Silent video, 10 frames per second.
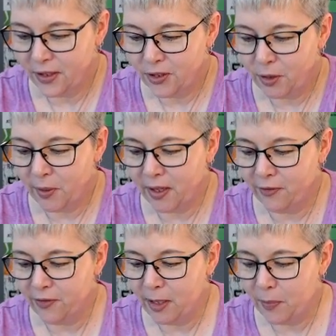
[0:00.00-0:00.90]
So we're going to
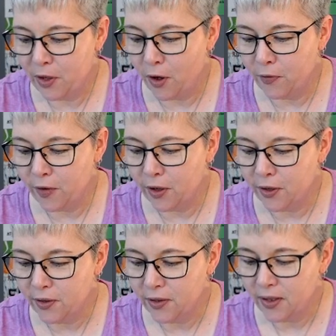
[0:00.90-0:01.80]
flip it
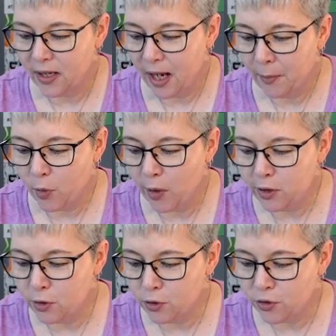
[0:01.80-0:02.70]
over going
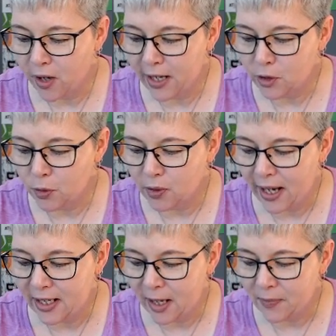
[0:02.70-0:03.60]
to try to
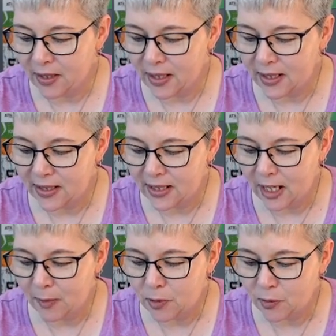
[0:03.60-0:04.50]
line up the
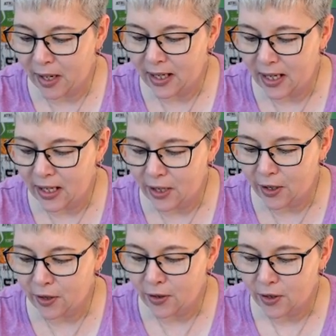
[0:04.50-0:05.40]
seams right
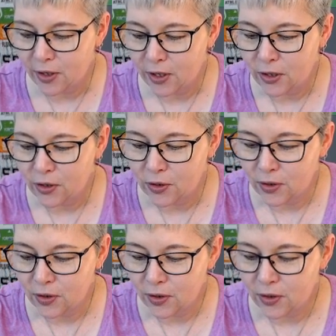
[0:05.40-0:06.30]
here
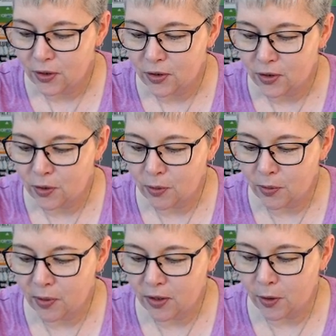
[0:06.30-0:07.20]

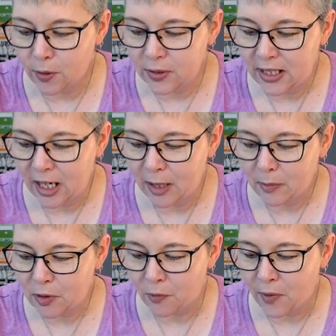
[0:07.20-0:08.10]
to those
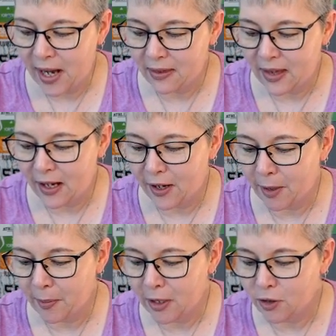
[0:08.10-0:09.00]
seams right there.
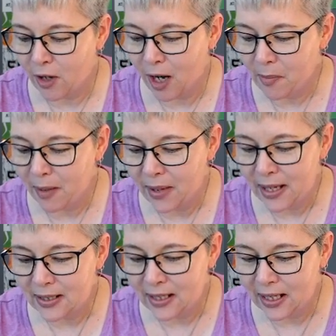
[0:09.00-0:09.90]
I'm going to try my
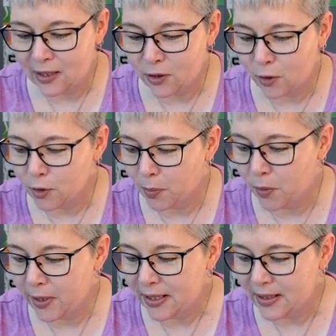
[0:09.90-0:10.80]
best to get those
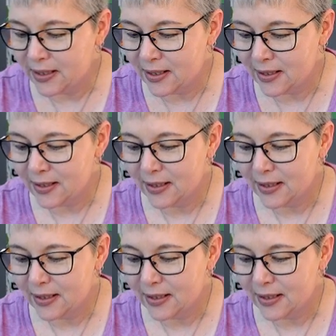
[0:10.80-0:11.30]
points.